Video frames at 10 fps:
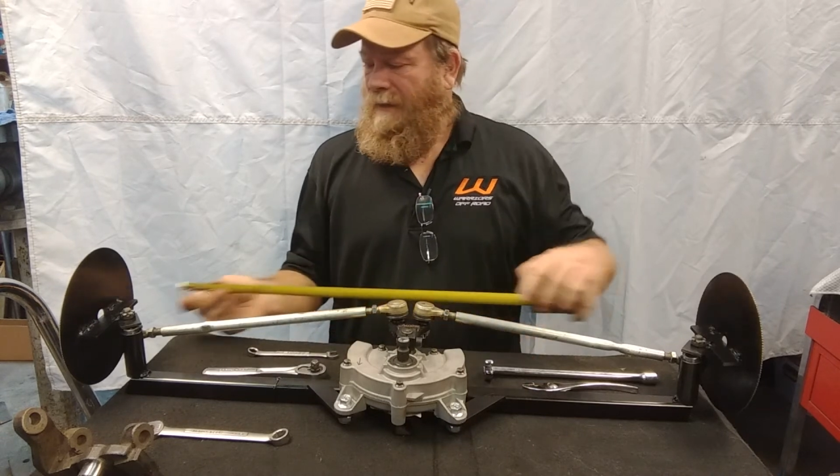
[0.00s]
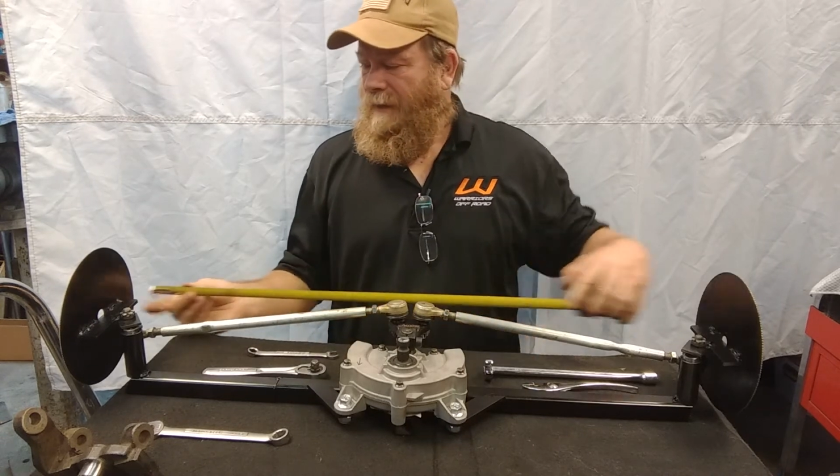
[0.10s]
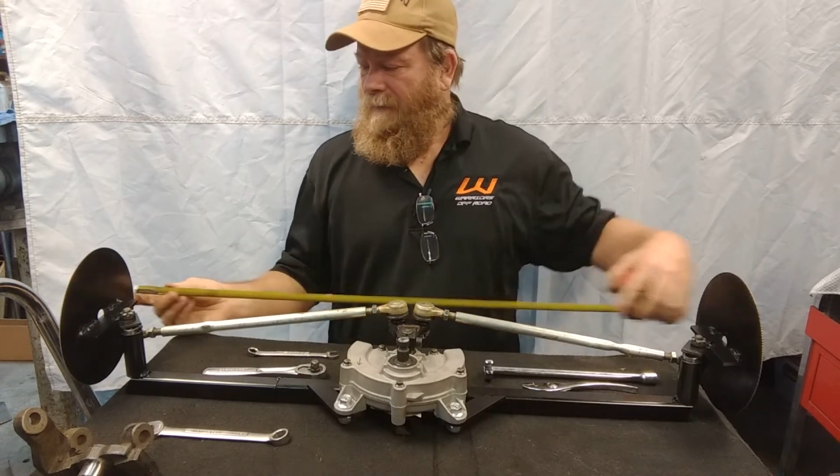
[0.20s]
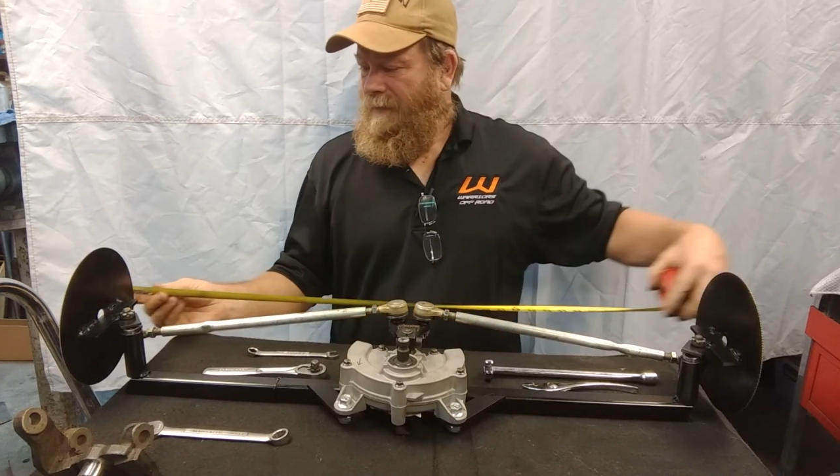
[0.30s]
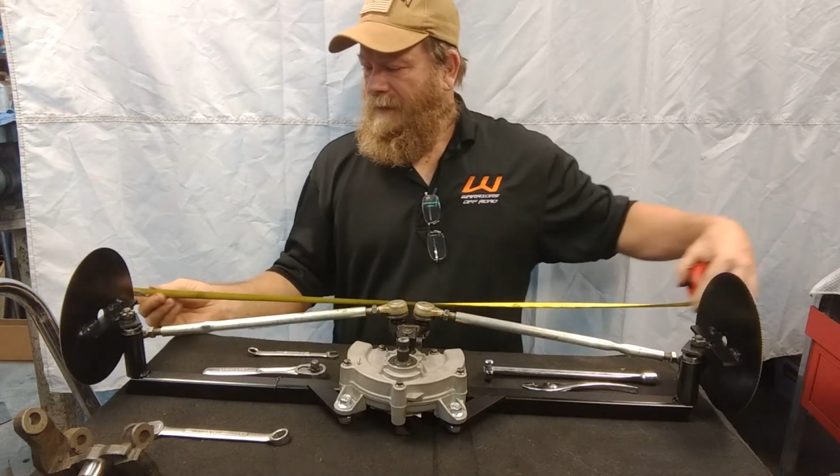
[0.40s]

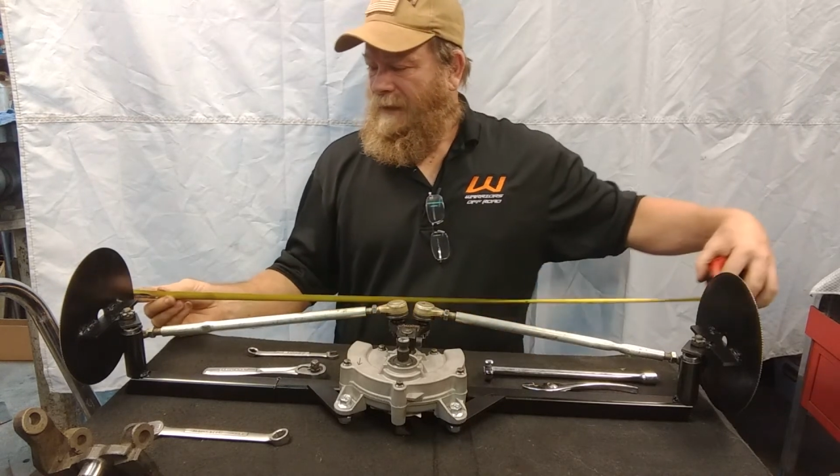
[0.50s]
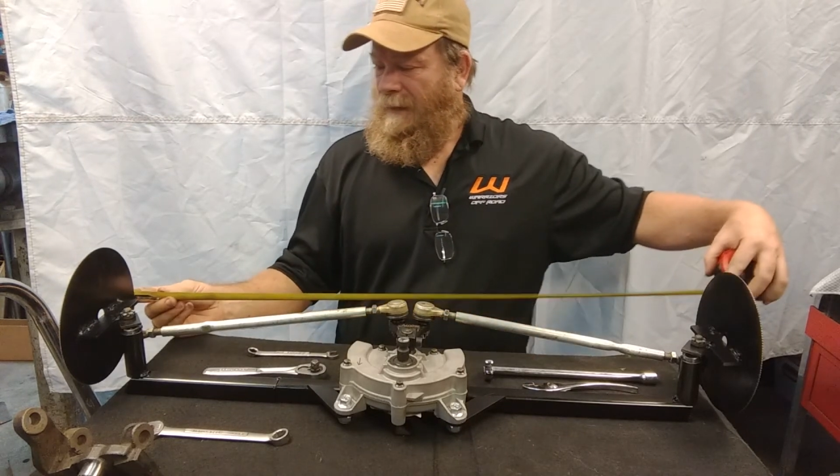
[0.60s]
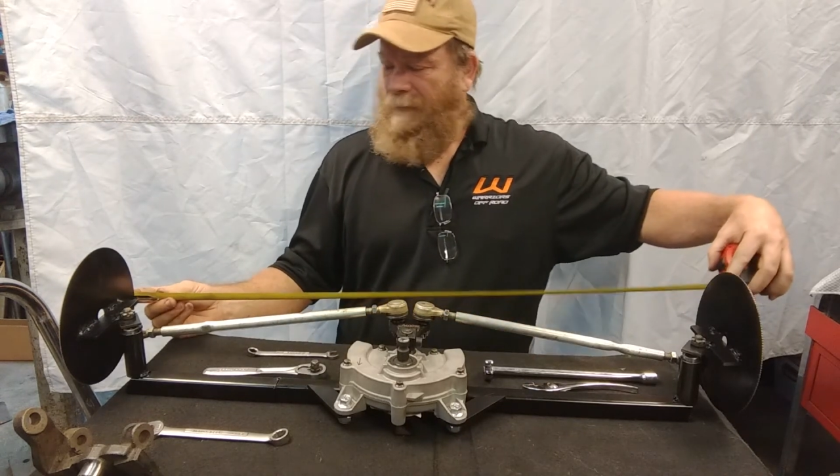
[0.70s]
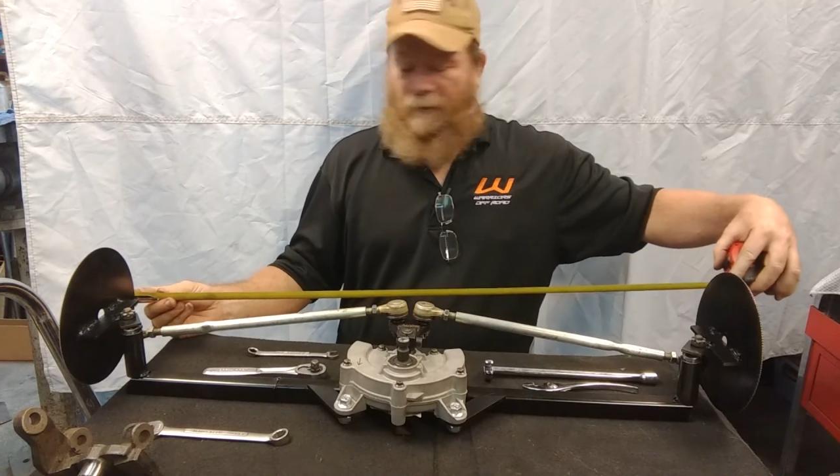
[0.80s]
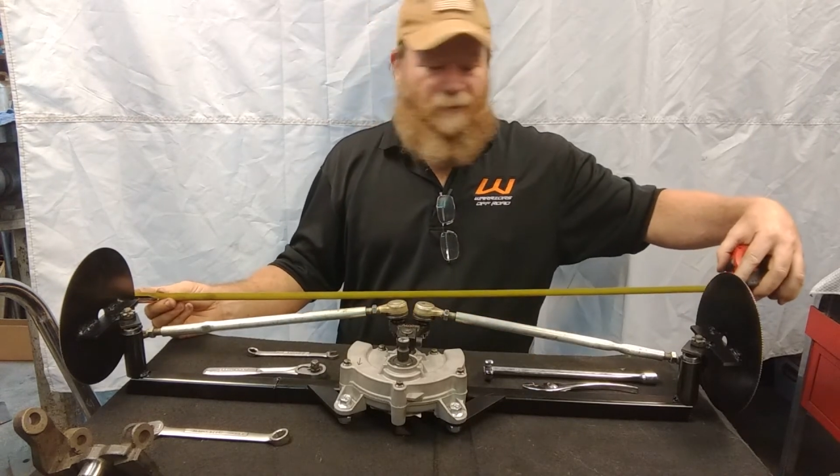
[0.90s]
And we're going to
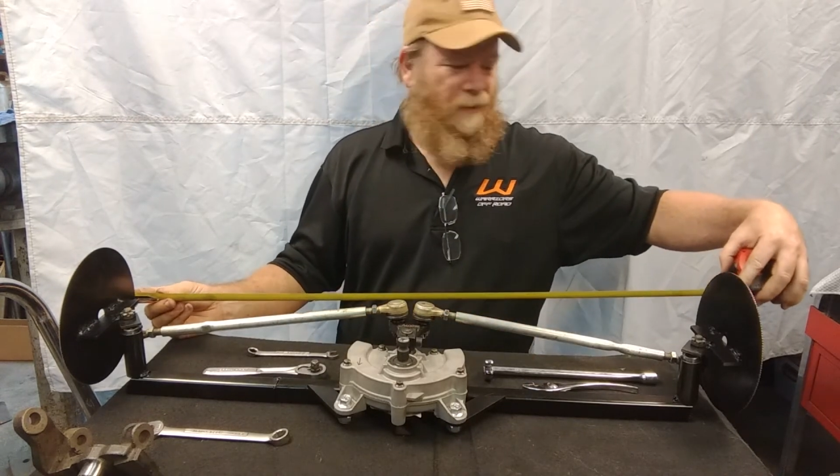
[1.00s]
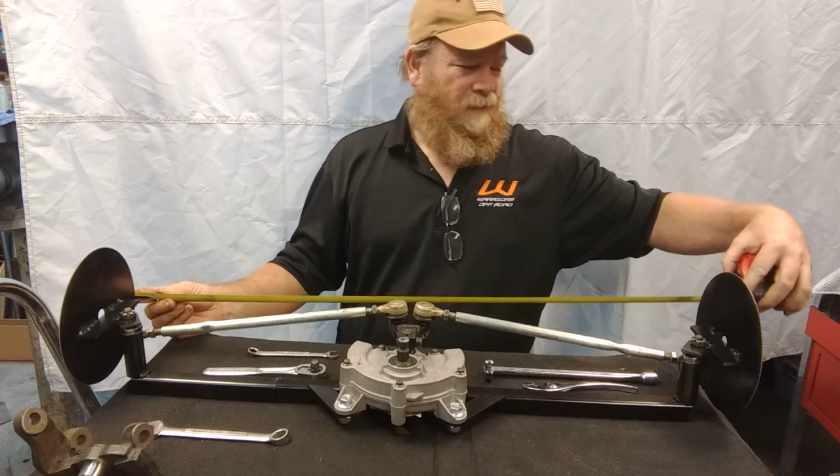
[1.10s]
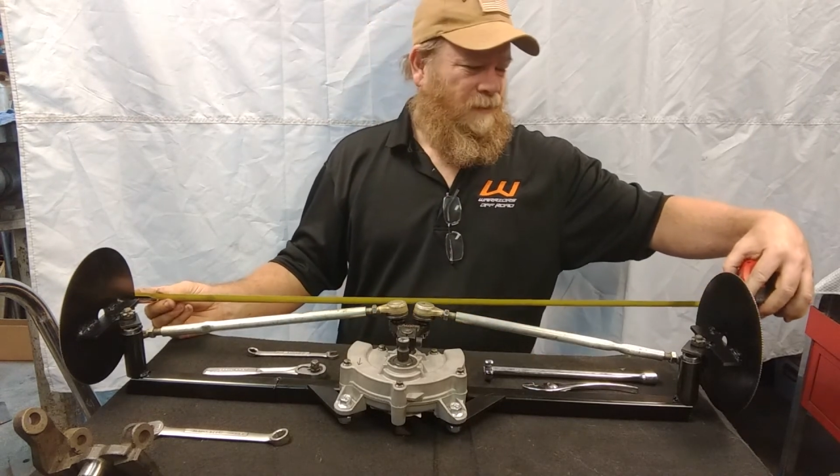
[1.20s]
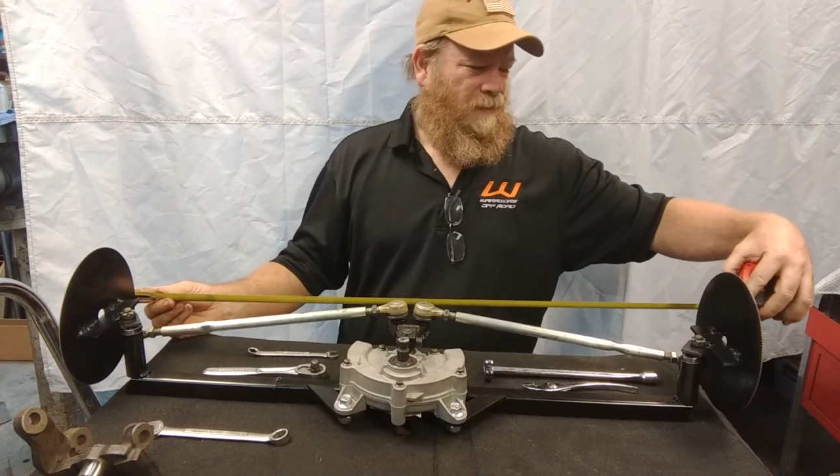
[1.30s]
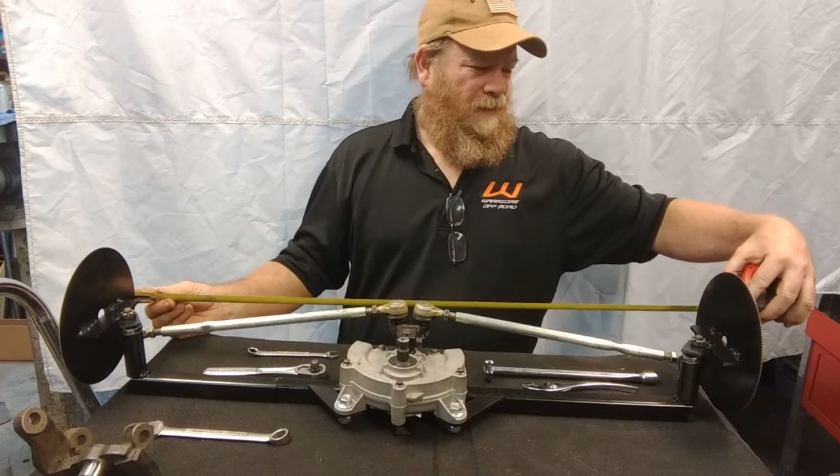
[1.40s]
keep going
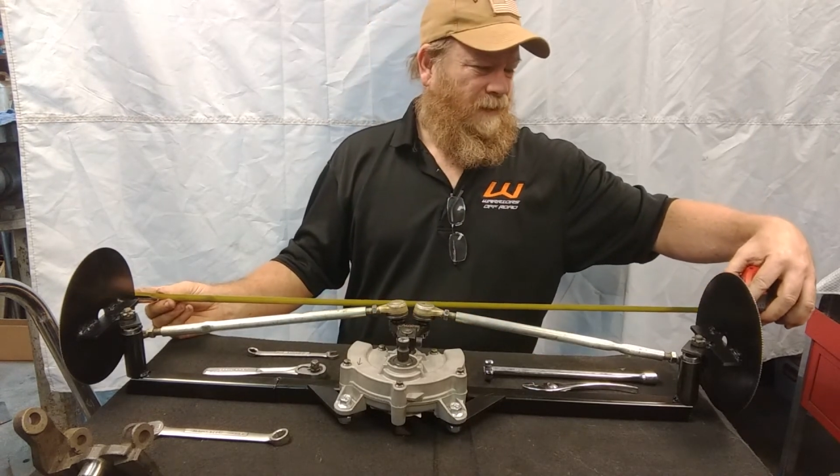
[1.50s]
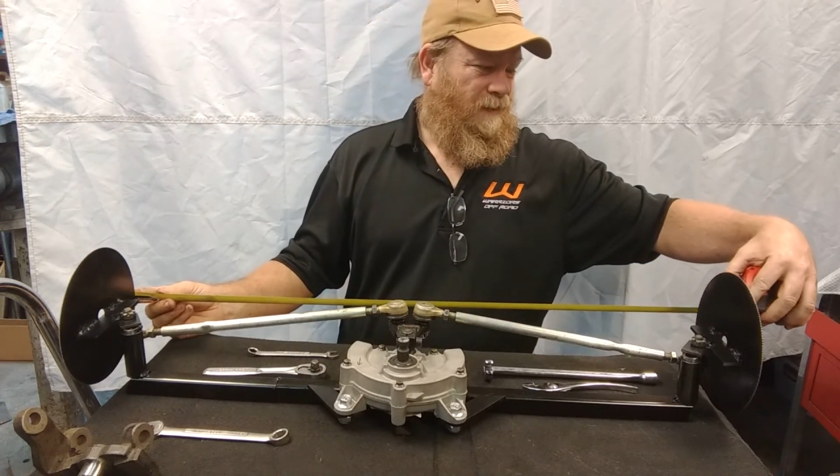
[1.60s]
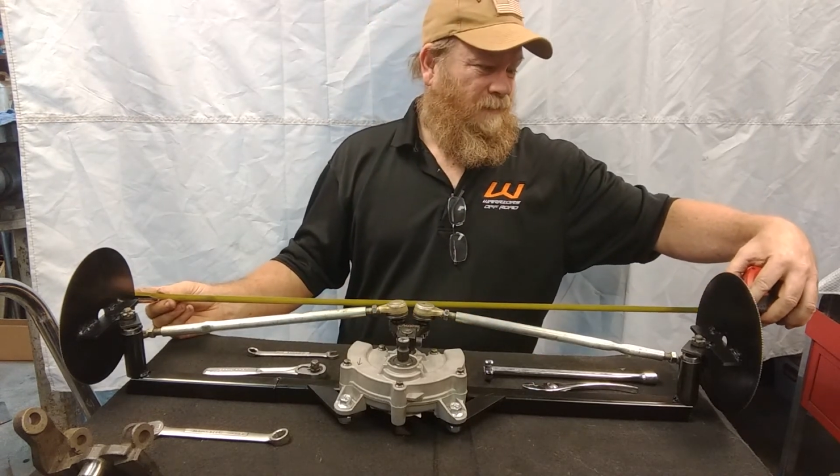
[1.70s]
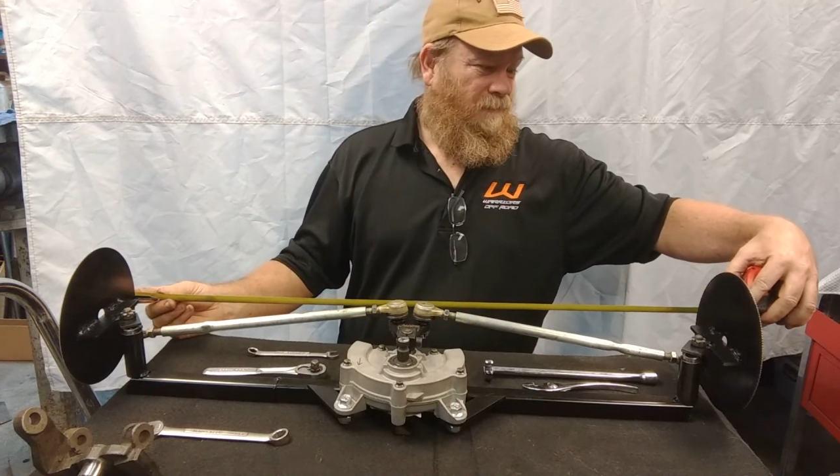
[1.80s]
until I get to